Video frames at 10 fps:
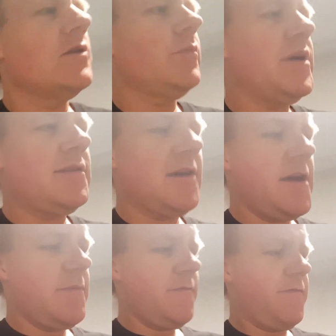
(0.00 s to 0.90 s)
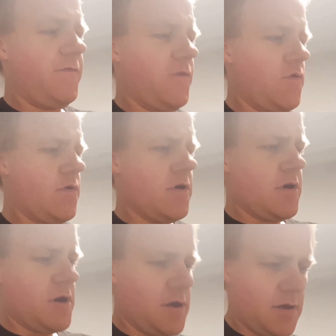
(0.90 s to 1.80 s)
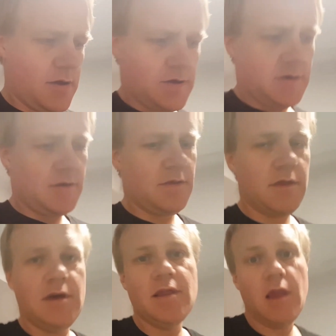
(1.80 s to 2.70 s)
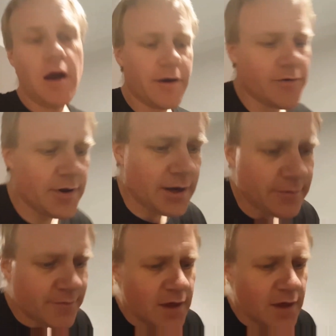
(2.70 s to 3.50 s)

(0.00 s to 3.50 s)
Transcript: it'll be time for the lagering.